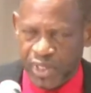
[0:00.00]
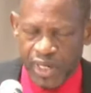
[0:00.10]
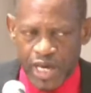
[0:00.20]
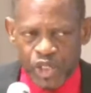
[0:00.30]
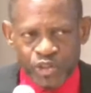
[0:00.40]

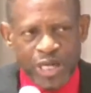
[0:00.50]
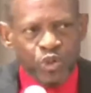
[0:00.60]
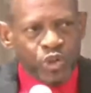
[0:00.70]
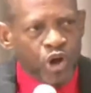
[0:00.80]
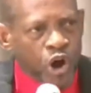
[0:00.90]
And you can
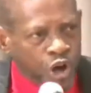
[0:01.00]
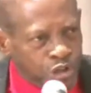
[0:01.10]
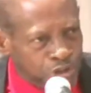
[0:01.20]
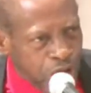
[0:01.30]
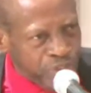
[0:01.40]
look all
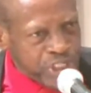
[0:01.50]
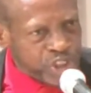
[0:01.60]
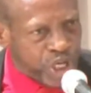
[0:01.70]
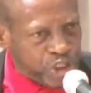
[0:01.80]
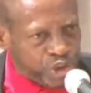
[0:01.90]
around this
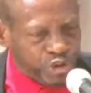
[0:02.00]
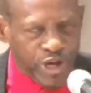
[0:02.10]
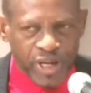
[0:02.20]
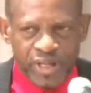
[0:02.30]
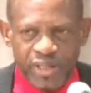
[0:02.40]

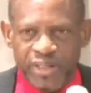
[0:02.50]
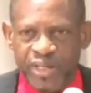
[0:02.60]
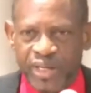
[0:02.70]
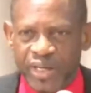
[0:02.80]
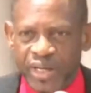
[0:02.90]
country
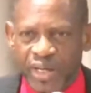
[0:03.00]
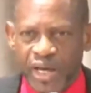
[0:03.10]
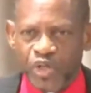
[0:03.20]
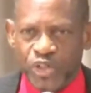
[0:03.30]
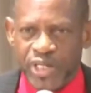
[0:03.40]
and
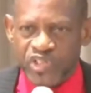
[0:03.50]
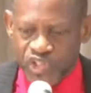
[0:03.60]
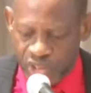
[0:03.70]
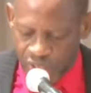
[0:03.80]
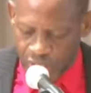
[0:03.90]
you can
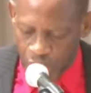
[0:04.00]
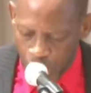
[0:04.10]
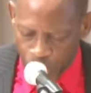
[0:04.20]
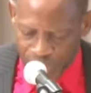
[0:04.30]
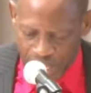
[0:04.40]
see
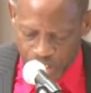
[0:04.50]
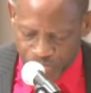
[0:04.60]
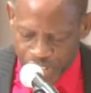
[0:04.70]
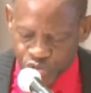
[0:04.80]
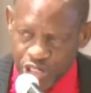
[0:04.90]
how it has
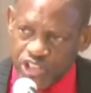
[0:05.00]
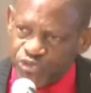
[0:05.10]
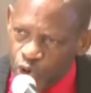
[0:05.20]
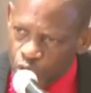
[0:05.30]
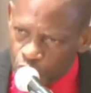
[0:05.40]
been
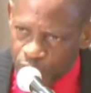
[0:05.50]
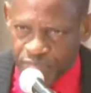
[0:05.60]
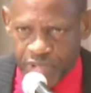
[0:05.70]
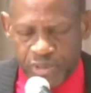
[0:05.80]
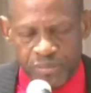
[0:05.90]
transformed
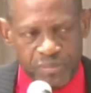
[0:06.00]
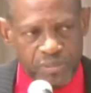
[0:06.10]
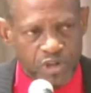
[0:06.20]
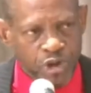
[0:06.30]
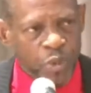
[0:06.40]

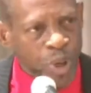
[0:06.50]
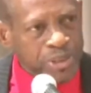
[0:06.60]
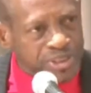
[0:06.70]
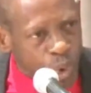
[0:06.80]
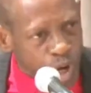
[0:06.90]
from what
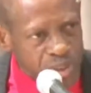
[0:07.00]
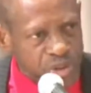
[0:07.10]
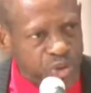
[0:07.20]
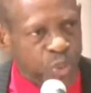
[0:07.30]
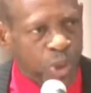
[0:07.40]
it
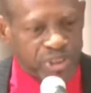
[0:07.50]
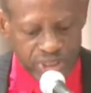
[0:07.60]
was to what it